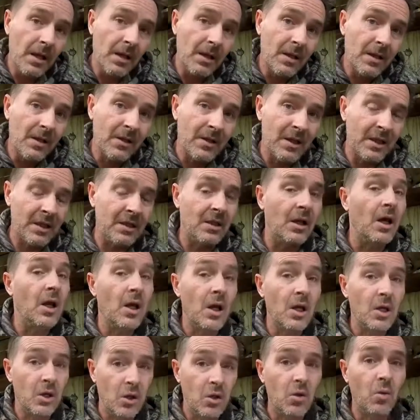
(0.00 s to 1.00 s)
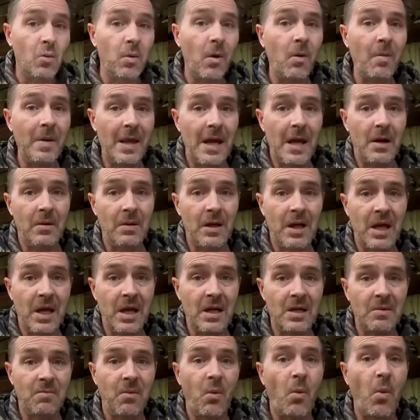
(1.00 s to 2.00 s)
then you will be held
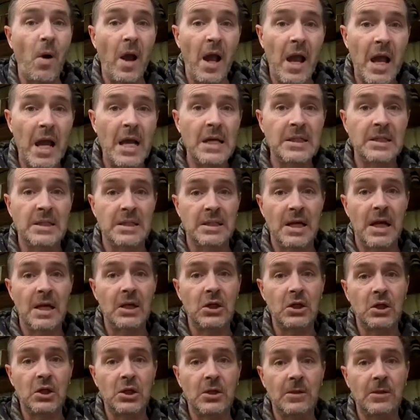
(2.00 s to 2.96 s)
accountable as such.